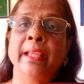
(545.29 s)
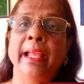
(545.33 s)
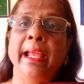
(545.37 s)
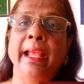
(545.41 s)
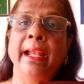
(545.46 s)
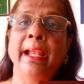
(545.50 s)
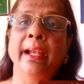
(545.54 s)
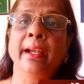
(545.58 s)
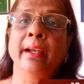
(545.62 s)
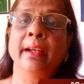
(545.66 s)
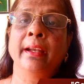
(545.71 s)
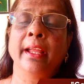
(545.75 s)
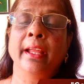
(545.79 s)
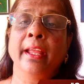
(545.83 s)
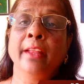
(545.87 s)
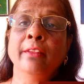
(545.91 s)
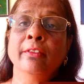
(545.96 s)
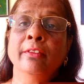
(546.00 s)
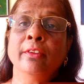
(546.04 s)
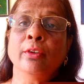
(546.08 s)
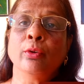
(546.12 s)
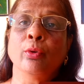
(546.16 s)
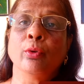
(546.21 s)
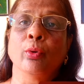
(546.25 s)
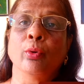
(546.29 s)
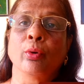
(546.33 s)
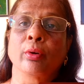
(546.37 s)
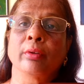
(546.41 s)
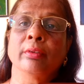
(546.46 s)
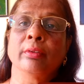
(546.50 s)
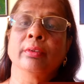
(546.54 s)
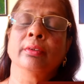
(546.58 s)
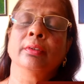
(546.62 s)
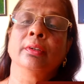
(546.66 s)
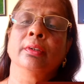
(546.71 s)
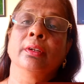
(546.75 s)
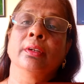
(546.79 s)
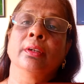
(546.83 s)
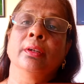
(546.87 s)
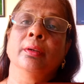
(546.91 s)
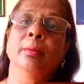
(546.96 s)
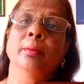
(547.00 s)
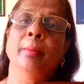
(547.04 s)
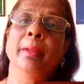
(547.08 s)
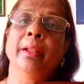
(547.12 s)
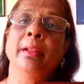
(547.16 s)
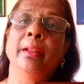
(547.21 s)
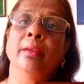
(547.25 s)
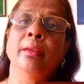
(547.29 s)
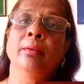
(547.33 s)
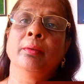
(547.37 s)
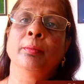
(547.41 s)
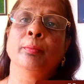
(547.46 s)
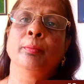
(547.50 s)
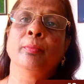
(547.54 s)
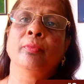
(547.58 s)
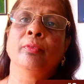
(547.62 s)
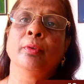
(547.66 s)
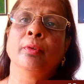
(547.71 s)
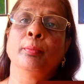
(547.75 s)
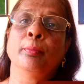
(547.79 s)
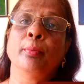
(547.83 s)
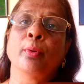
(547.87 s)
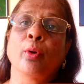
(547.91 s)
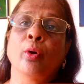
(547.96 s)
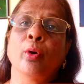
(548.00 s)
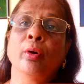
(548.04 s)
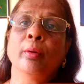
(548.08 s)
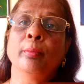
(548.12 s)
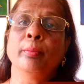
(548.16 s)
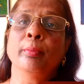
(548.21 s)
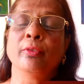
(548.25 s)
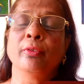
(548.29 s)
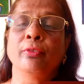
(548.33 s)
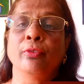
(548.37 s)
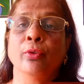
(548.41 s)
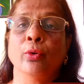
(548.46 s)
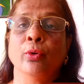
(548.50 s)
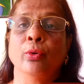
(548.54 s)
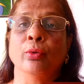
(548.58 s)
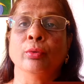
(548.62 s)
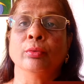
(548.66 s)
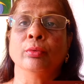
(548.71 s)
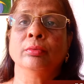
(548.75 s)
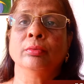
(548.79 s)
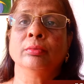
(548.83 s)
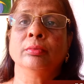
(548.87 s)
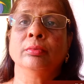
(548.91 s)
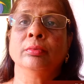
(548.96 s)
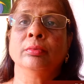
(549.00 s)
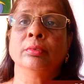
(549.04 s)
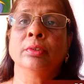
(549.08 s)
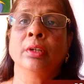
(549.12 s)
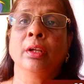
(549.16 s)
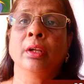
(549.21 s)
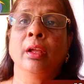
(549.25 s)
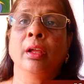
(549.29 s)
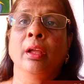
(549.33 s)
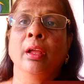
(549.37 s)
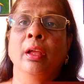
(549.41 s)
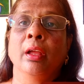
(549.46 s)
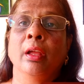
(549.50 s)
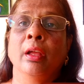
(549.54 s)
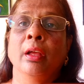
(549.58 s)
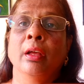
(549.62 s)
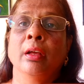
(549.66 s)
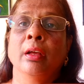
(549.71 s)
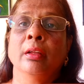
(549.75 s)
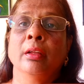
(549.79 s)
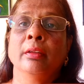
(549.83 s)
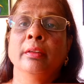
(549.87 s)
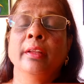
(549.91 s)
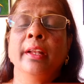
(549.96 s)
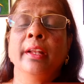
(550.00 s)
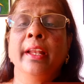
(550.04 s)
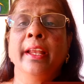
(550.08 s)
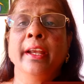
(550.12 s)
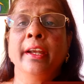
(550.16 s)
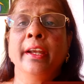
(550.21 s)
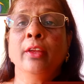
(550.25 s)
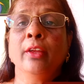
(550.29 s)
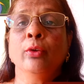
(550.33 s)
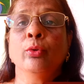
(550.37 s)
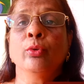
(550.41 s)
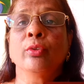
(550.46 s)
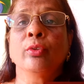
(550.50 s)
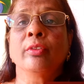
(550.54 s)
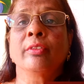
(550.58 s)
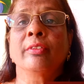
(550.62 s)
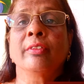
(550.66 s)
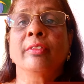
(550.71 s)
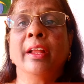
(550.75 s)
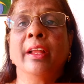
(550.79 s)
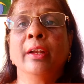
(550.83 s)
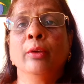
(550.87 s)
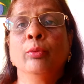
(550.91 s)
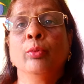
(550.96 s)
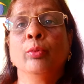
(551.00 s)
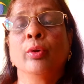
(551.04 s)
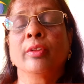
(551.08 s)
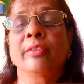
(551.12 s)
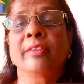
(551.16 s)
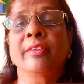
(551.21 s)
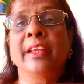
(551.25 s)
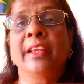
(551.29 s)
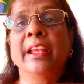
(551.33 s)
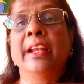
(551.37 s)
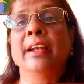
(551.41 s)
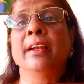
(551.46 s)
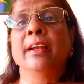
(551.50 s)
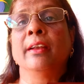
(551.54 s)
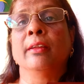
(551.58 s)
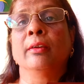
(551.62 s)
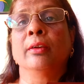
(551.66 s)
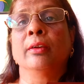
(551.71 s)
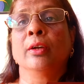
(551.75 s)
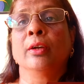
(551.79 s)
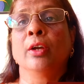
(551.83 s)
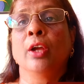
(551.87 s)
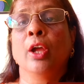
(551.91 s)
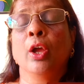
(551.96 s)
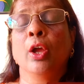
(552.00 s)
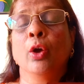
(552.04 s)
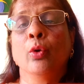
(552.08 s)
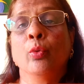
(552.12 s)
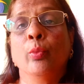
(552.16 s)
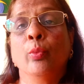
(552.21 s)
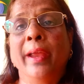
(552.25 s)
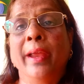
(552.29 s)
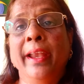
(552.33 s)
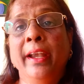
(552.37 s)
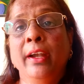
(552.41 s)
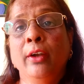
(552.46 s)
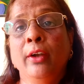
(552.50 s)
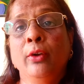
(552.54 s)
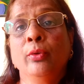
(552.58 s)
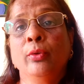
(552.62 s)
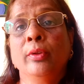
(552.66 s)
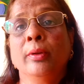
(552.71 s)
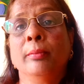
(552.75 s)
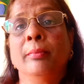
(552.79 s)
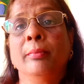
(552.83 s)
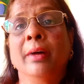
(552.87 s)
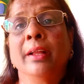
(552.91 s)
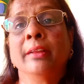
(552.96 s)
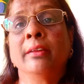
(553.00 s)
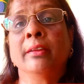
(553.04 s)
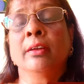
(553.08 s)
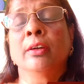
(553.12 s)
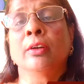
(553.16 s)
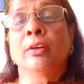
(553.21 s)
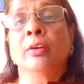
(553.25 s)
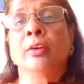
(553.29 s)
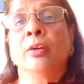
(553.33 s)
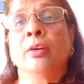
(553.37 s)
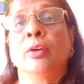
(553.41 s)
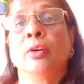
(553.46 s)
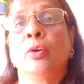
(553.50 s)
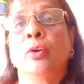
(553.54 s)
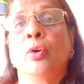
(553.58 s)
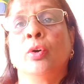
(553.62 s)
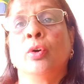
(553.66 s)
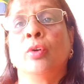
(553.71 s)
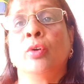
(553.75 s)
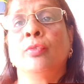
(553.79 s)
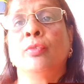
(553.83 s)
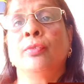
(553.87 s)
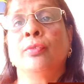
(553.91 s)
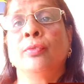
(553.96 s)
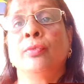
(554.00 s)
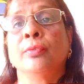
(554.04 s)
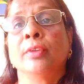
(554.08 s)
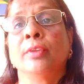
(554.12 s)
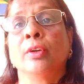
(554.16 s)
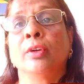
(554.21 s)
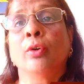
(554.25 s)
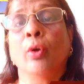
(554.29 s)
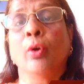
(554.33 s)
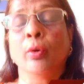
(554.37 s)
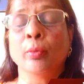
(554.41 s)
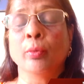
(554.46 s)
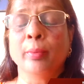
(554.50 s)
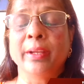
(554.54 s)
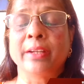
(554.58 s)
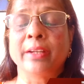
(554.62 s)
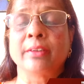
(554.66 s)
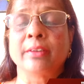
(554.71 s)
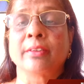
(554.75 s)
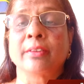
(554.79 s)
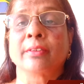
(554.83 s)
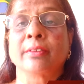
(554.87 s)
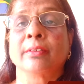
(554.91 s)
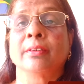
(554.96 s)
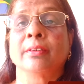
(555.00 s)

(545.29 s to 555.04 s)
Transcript: And in the court, when they were brought before, the lady whose son was killed went to the mother of the convict